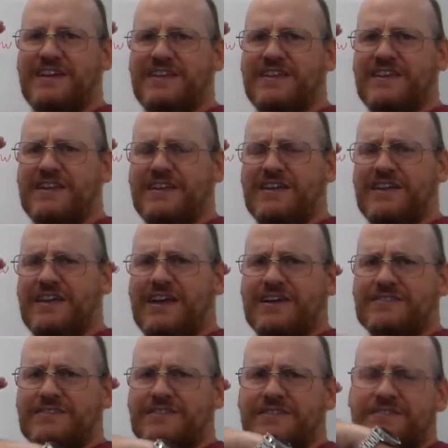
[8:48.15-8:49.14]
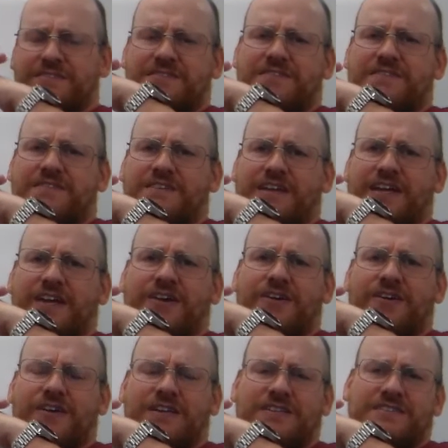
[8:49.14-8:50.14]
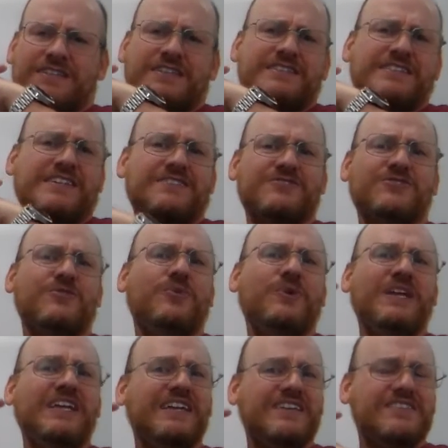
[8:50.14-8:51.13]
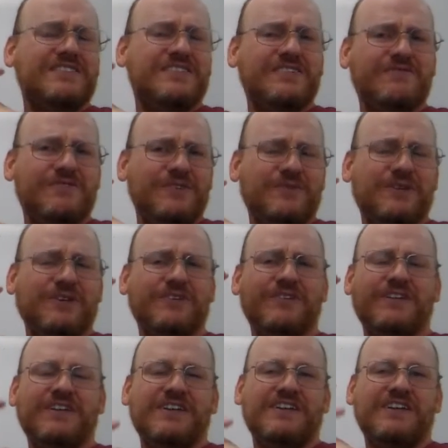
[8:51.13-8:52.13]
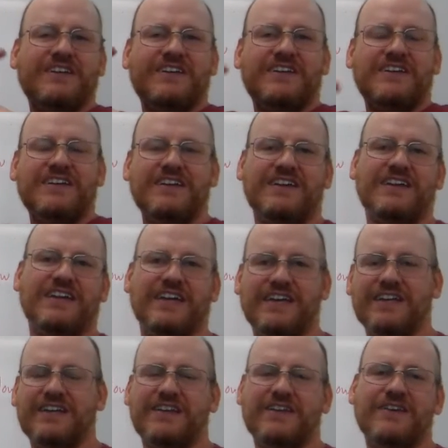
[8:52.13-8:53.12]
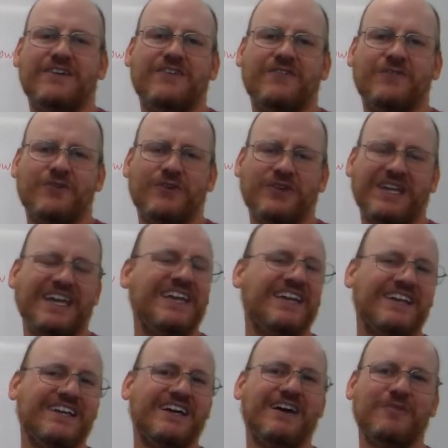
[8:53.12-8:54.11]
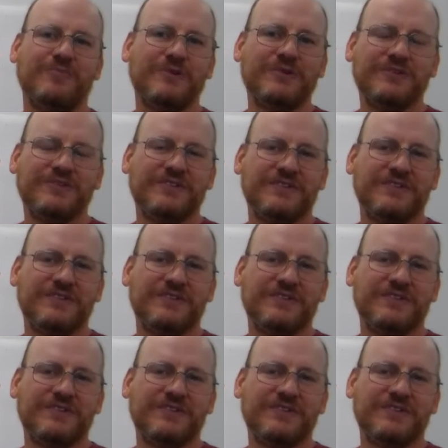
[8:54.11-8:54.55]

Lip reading: And then as this air, in a sense, gets squeezed, if you will, it will heat it up.